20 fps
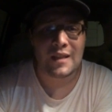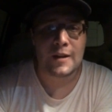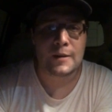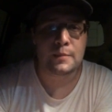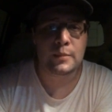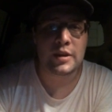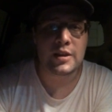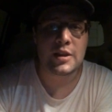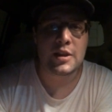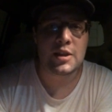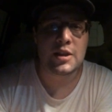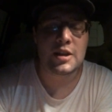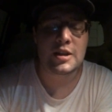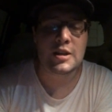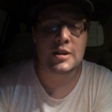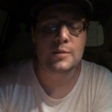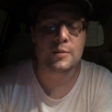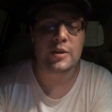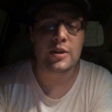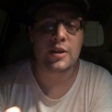But the thing
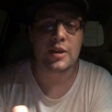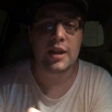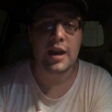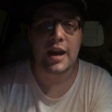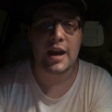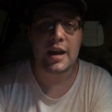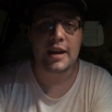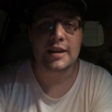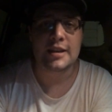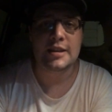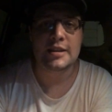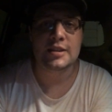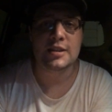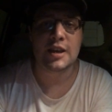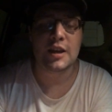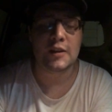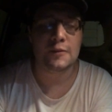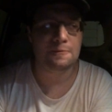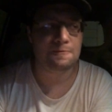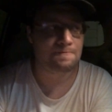is with that is
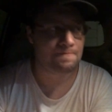that